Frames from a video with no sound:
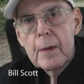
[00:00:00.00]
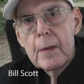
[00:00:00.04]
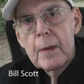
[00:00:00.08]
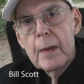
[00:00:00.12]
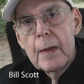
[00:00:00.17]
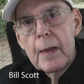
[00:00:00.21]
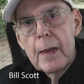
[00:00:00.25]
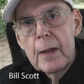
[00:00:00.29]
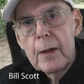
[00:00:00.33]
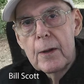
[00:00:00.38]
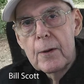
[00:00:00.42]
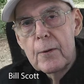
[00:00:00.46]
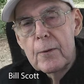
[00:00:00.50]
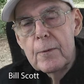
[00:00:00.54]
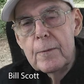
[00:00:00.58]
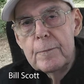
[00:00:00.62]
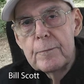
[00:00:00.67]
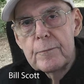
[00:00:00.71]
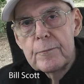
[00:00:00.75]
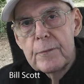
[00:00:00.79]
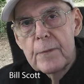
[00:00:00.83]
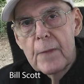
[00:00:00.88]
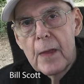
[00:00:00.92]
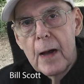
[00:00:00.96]

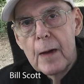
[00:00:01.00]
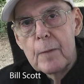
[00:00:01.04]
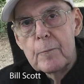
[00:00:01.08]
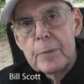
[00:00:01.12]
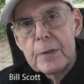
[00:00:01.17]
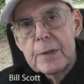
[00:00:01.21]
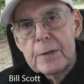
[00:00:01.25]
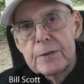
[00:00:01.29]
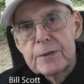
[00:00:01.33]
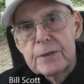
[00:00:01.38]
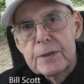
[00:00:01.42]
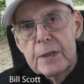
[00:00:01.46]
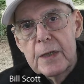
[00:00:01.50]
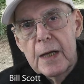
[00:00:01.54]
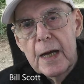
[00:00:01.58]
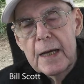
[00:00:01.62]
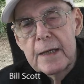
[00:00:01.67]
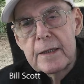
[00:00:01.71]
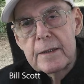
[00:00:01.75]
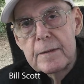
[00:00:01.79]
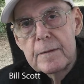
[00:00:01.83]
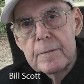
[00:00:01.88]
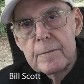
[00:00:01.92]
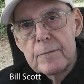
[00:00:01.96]
Hello, I'm Bill
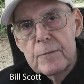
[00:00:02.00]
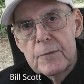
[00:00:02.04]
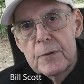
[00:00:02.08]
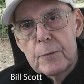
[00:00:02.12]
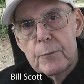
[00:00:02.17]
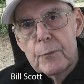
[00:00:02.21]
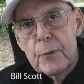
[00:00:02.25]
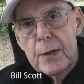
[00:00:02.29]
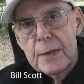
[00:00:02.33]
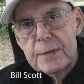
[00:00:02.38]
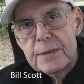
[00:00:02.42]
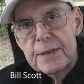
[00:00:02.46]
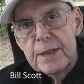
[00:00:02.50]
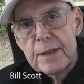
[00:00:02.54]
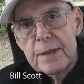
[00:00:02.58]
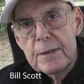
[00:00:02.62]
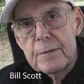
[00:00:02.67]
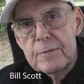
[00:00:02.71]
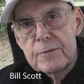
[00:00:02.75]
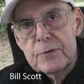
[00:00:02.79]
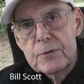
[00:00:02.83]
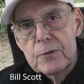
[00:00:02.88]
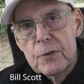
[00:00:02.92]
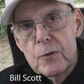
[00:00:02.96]
Scott, the president
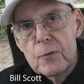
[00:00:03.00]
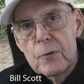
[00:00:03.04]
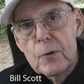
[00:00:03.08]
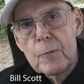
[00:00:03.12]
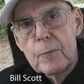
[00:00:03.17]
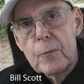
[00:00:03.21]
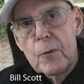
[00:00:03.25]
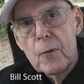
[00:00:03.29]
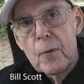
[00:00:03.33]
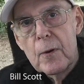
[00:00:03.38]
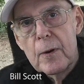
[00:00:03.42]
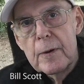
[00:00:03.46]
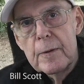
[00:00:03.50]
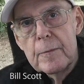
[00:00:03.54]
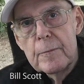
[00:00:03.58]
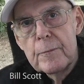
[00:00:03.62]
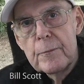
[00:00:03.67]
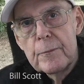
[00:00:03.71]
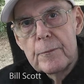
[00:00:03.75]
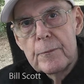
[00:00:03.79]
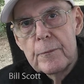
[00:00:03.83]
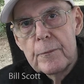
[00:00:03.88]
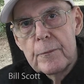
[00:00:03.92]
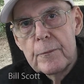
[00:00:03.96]
of Store Report.
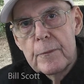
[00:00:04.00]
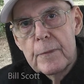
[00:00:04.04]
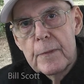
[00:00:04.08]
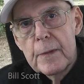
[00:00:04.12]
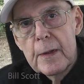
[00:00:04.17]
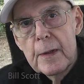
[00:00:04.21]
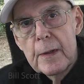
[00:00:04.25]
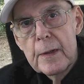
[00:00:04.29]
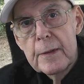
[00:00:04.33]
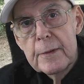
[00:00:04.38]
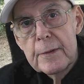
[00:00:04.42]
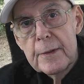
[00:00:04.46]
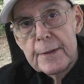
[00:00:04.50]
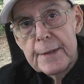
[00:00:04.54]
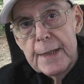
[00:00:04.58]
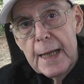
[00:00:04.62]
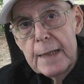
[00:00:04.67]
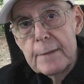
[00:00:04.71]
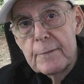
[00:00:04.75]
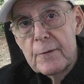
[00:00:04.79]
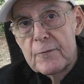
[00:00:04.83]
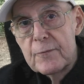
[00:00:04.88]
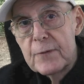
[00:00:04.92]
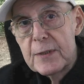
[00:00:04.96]
The
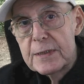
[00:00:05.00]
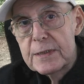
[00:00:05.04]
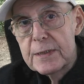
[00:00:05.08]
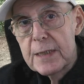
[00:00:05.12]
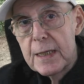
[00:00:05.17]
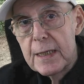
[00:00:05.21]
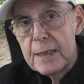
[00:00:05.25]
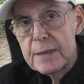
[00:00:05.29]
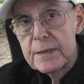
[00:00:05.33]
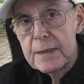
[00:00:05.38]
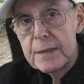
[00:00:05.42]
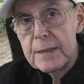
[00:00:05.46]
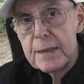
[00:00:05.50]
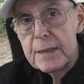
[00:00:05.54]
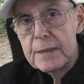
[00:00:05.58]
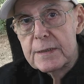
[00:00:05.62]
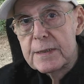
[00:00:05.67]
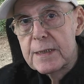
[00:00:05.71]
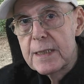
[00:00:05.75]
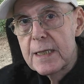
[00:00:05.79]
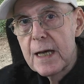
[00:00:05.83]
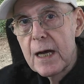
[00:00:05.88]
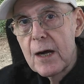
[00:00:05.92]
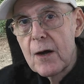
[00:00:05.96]
name of this lesson
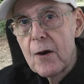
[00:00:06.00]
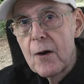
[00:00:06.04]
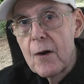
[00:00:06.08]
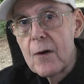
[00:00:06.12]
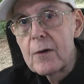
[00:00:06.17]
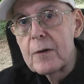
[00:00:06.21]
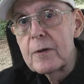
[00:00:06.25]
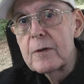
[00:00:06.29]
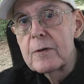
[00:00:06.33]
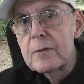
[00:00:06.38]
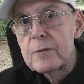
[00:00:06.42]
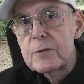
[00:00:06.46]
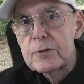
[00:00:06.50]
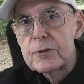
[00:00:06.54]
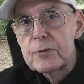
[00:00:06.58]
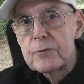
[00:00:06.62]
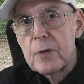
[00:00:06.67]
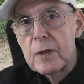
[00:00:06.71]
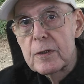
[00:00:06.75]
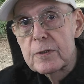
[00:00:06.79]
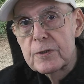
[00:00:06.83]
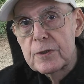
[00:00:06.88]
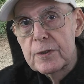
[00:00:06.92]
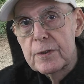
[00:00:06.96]
is the hierarchical
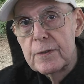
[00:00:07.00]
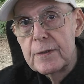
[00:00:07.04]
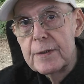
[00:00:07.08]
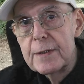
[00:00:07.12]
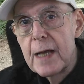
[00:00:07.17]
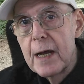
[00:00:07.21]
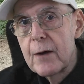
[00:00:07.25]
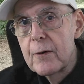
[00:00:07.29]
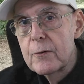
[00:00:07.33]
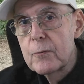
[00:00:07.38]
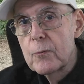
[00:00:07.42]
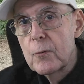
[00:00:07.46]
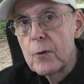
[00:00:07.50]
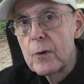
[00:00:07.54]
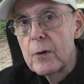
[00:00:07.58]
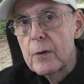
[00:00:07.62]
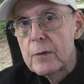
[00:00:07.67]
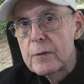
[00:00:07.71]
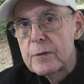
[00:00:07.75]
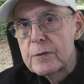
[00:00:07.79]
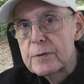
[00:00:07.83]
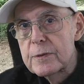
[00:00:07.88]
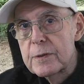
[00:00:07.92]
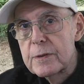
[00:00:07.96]
structure and how it
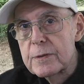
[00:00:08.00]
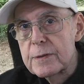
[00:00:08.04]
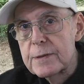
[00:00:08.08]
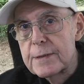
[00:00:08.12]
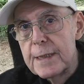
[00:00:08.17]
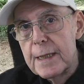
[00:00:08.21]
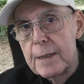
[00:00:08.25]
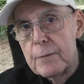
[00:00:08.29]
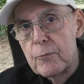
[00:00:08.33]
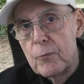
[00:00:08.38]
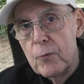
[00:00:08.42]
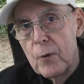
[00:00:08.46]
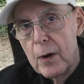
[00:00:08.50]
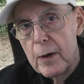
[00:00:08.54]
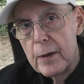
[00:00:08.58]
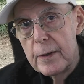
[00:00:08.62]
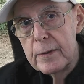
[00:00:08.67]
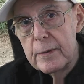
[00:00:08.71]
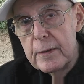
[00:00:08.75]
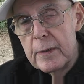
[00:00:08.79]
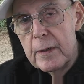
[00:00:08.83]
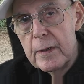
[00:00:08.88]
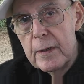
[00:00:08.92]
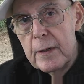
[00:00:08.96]
works. Step
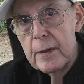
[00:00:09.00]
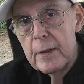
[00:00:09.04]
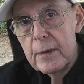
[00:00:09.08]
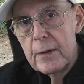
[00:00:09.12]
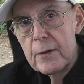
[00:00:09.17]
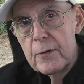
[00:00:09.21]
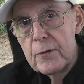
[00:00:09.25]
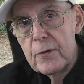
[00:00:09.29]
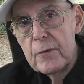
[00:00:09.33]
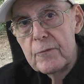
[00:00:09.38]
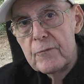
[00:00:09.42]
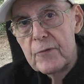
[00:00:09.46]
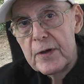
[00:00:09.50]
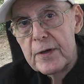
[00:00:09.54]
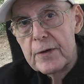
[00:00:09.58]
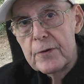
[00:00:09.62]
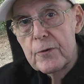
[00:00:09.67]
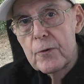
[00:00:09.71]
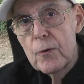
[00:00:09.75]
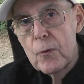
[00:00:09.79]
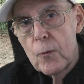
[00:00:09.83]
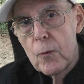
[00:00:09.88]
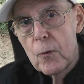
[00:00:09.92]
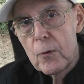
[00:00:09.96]
1, the
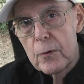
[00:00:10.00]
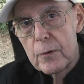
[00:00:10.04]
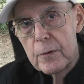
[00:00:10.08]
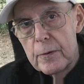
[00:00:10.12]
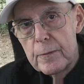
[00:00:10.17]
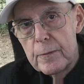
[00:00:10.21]
vendor order.